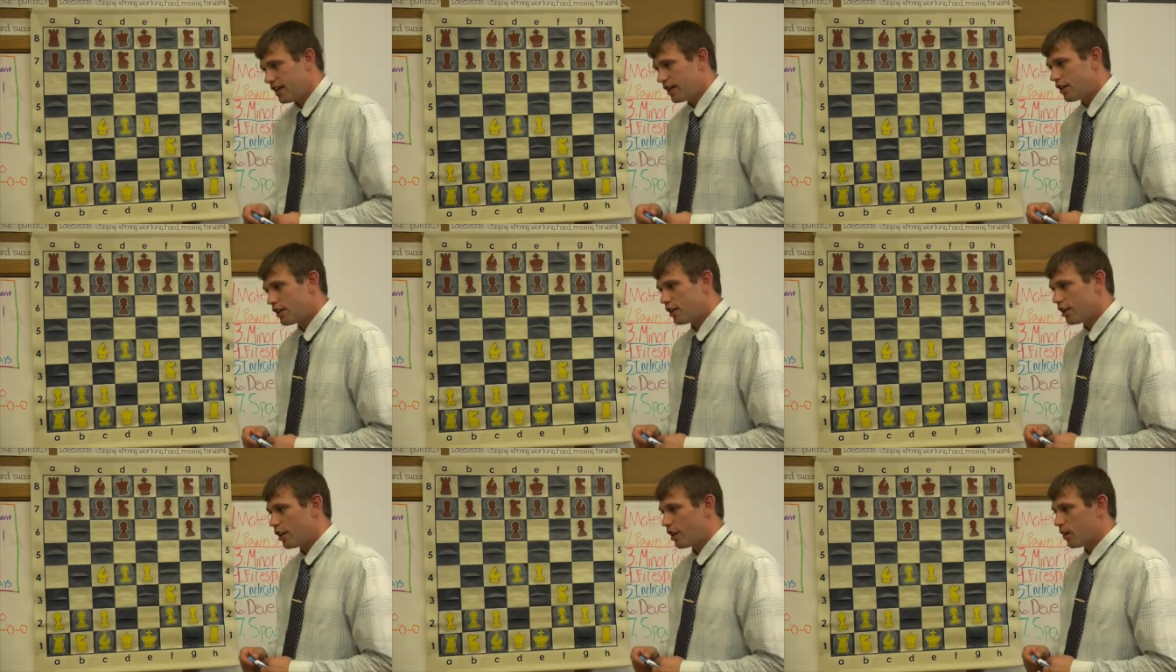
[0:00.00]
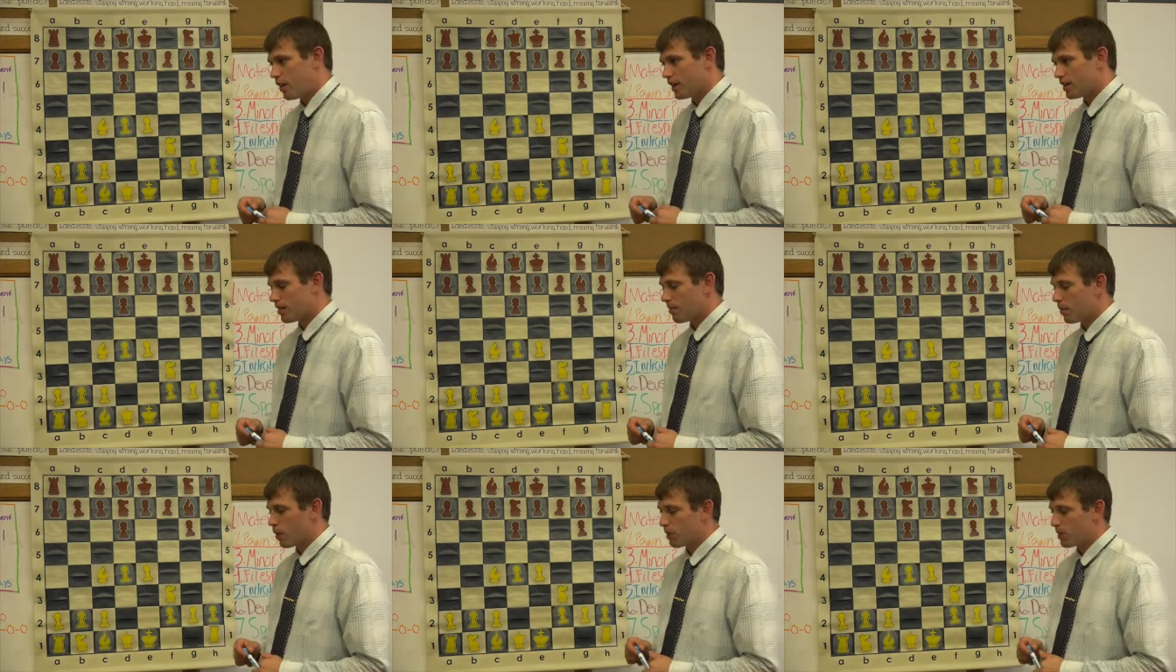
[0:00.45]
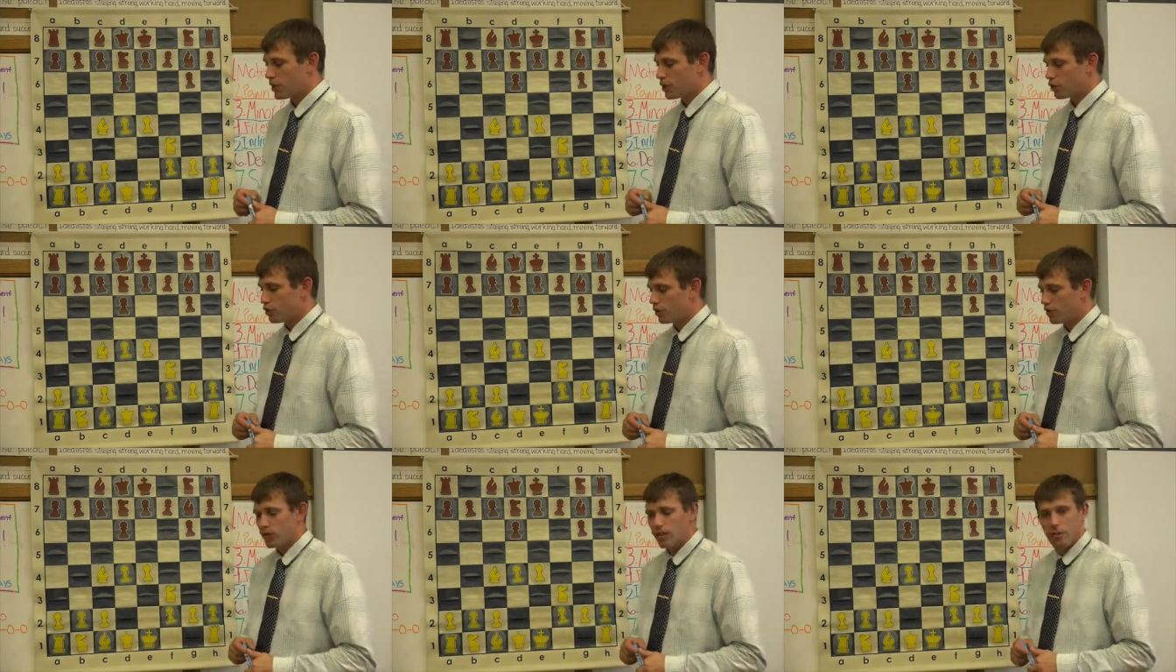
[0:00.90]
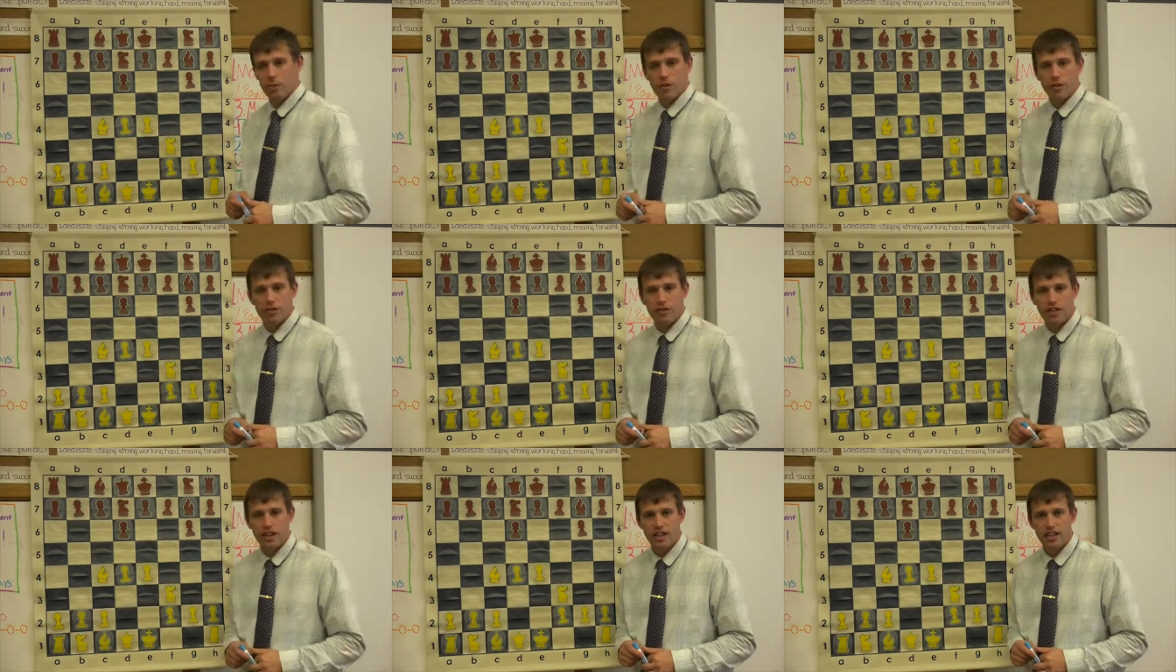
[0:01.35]
at the moment of truth, they
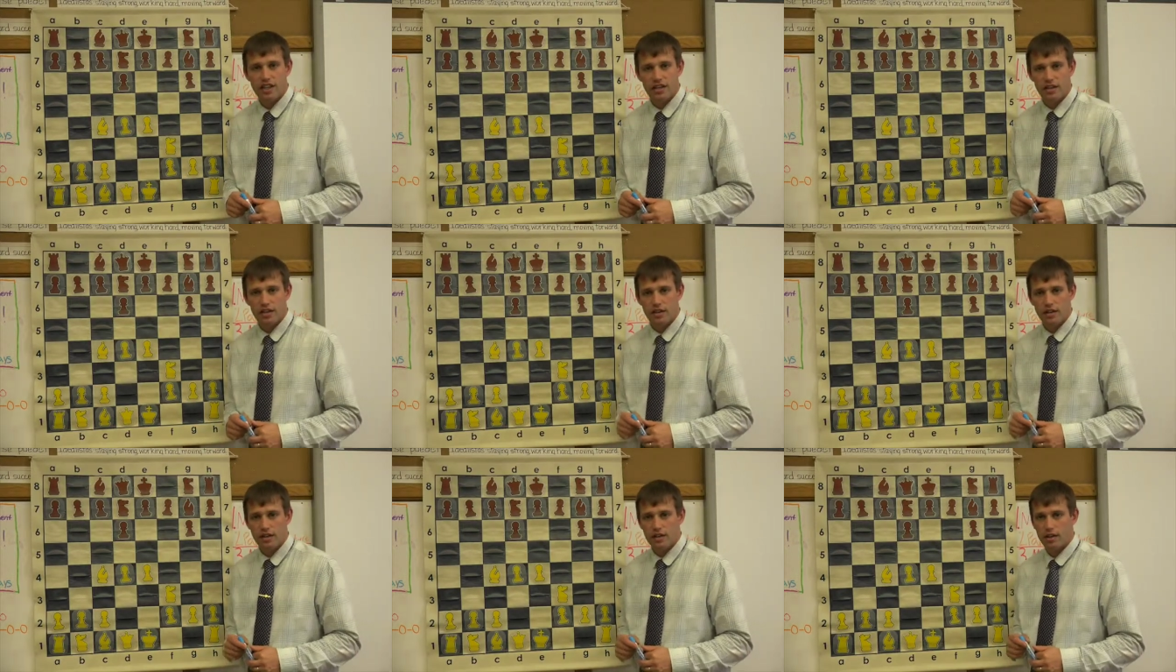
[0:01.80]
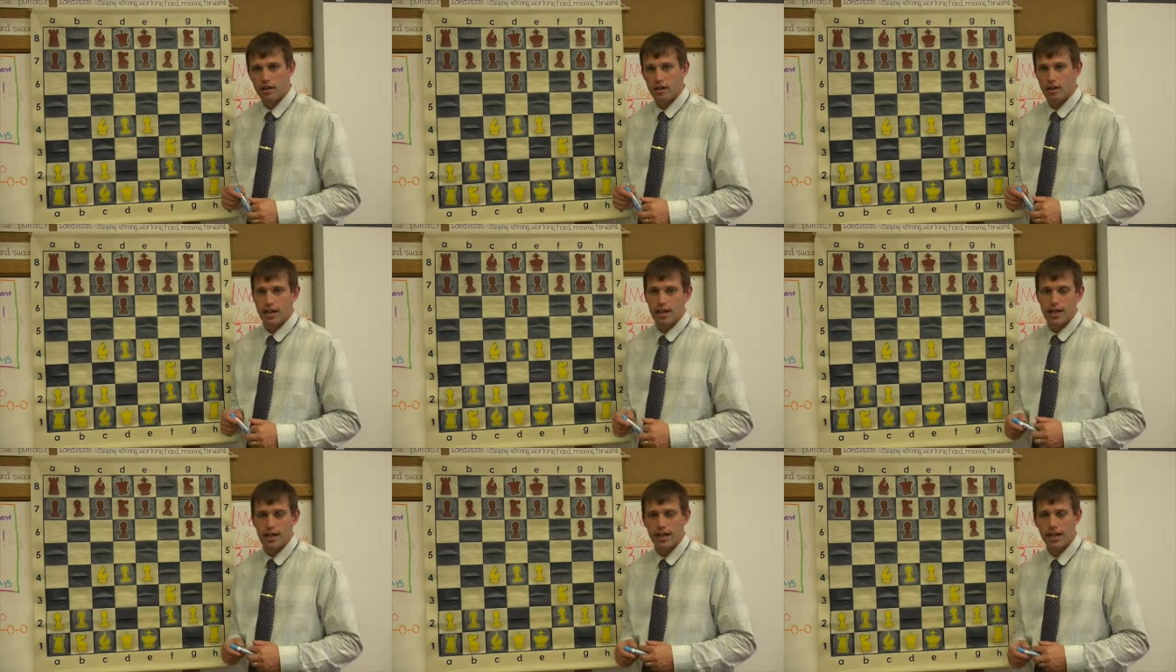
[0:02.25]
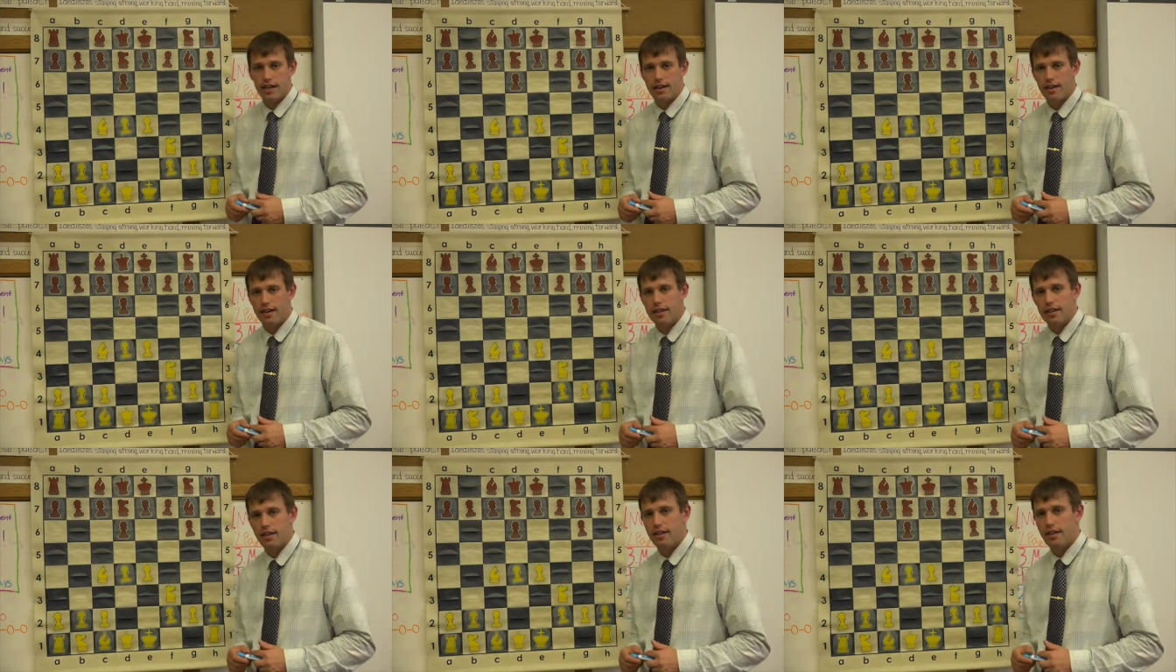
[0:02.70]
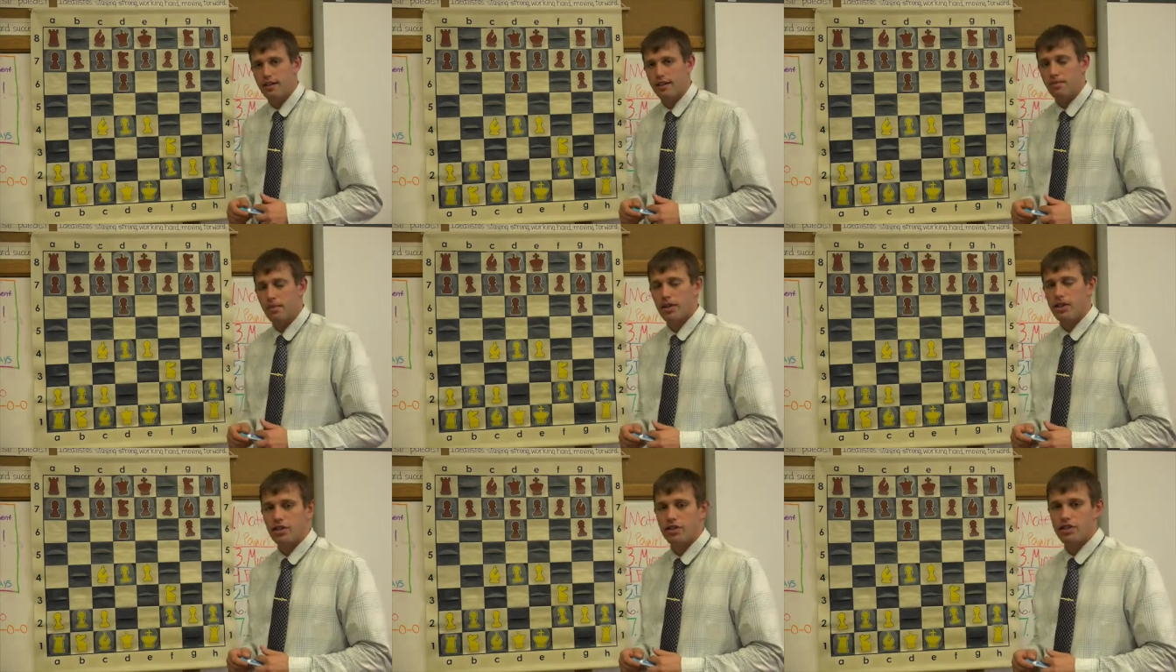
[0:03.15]
weren't thinking
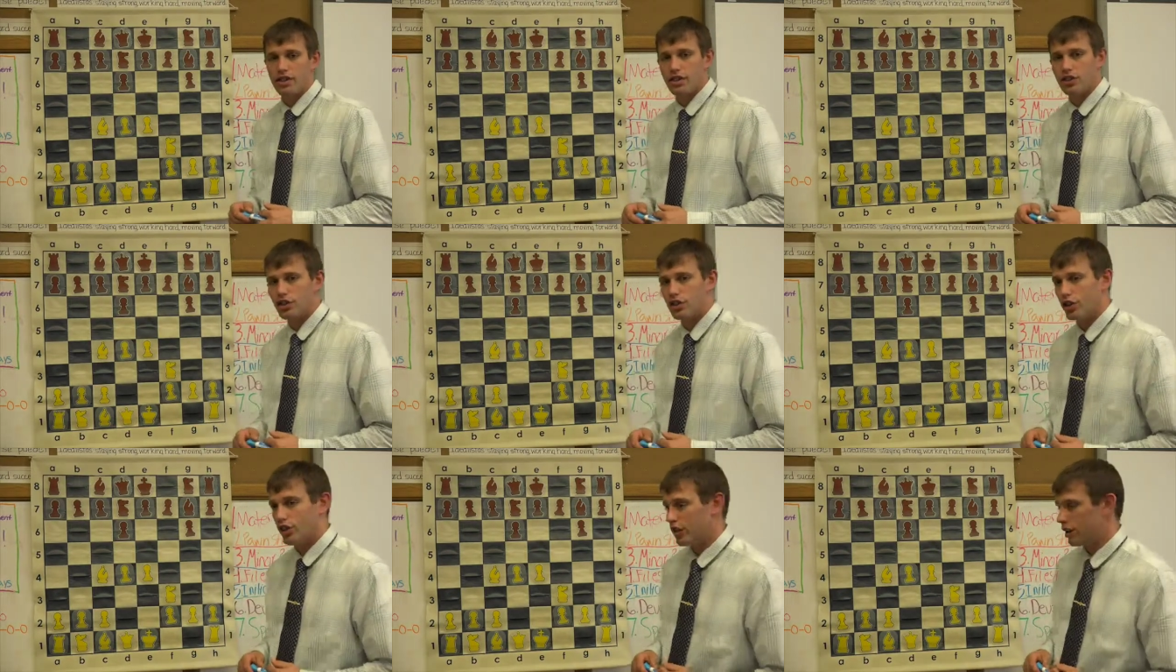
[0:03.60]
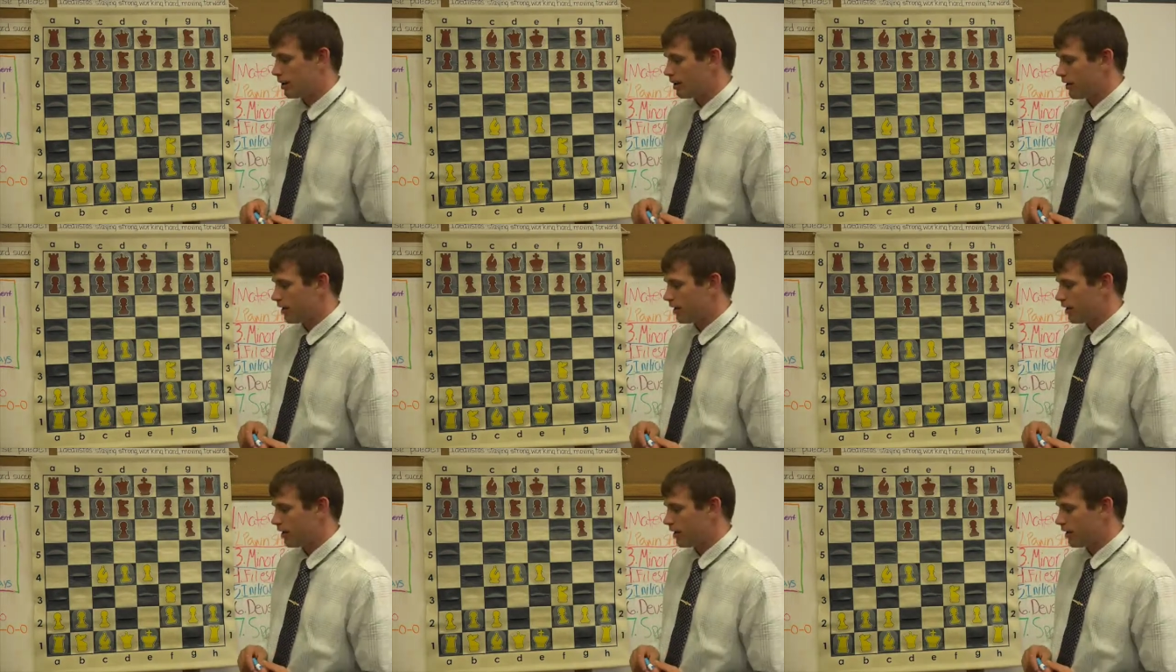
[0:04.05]
as much as they should, or